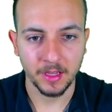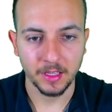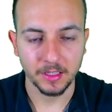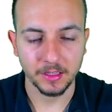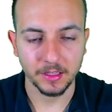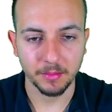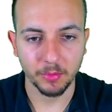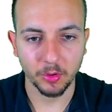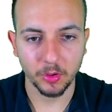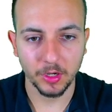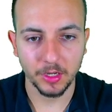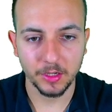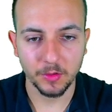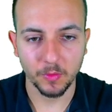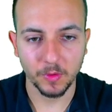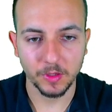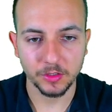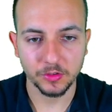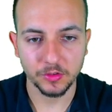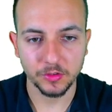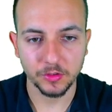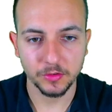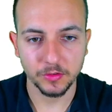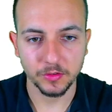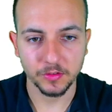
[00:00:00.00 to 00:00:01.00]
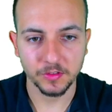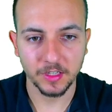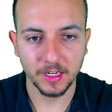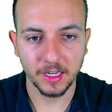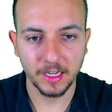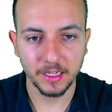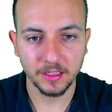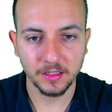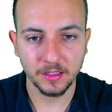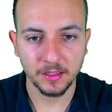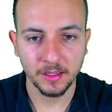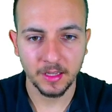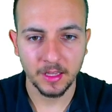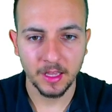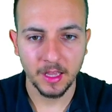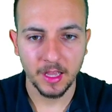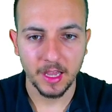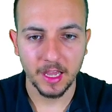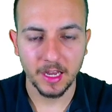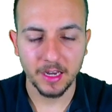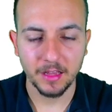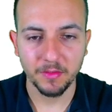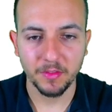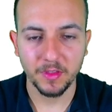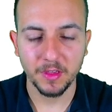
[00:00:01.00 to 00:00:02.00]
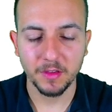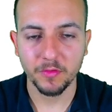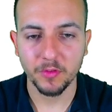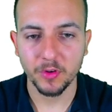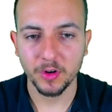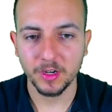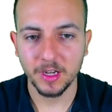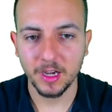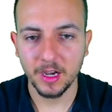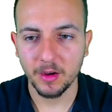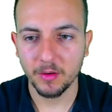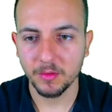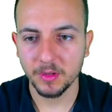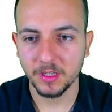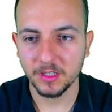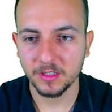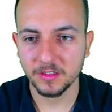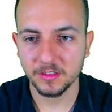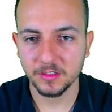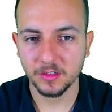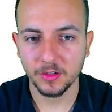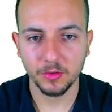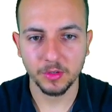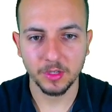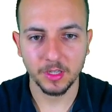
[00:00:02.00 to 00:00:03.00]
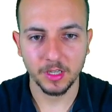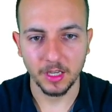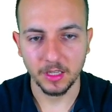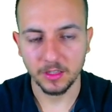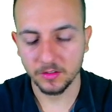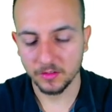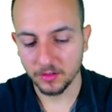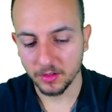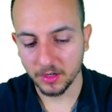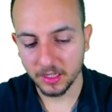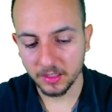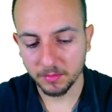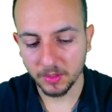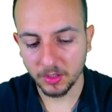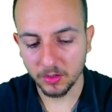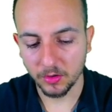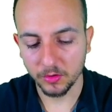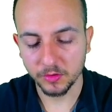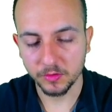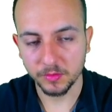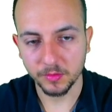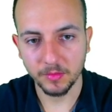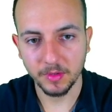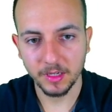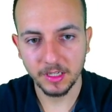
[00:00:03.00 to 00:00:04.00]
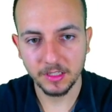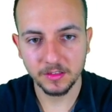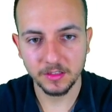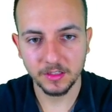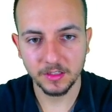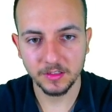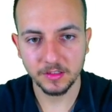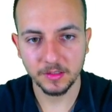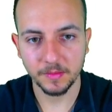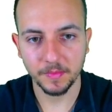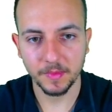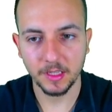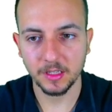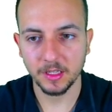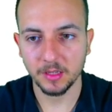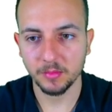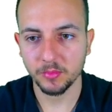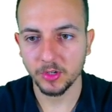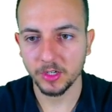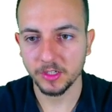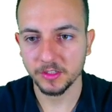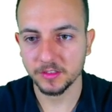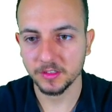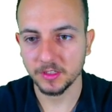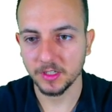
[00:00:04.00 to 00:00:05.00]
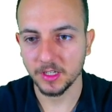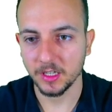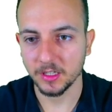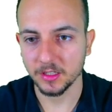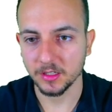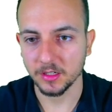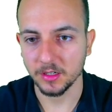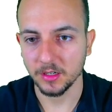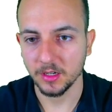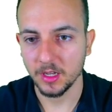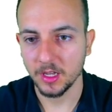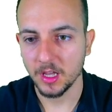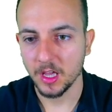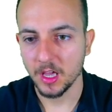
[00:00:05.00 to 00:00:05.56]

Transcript: Double click wants you to select. And I think for now it's okay. So let me close parenthesis and then press enter.